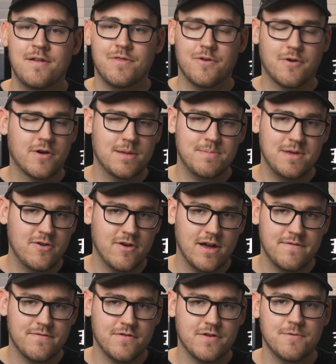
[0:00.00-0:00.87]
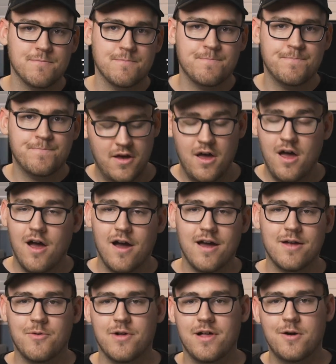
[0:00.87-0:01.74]
They're going to be great for you.
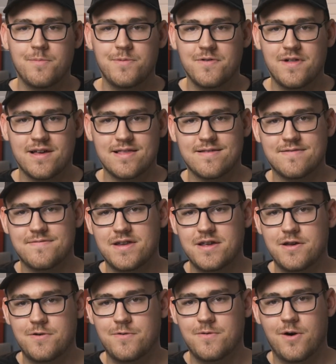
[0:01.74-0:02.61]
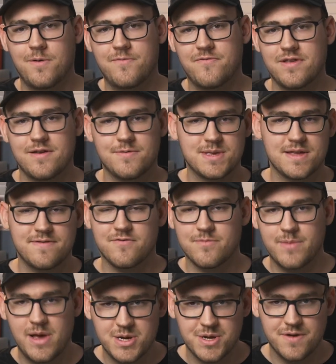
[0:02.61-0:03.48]
Alright, well, I hope you liked this video. Hopefully it was
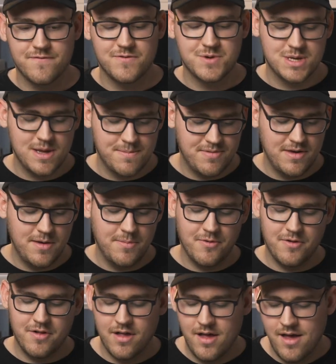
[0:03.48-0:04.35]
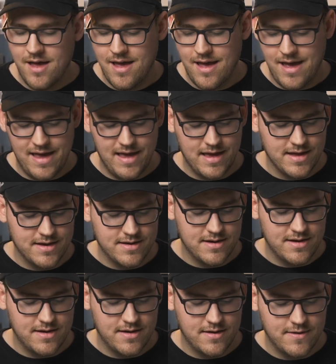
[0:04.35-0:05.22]
informational for some people,
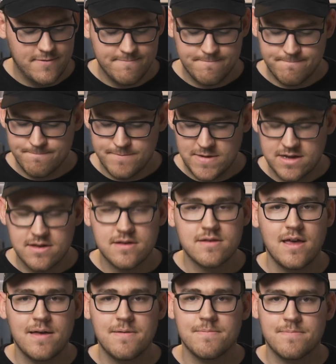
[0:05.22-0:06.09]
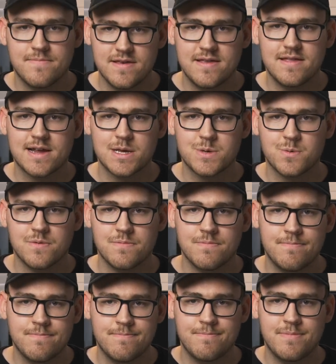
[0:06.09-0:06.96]
and yeah, see you in the next one.
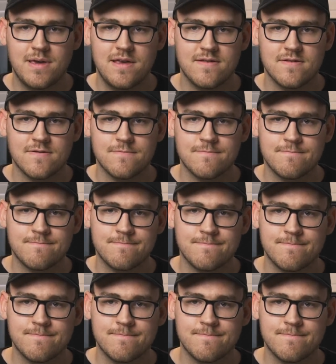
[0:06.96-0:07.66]
Peace.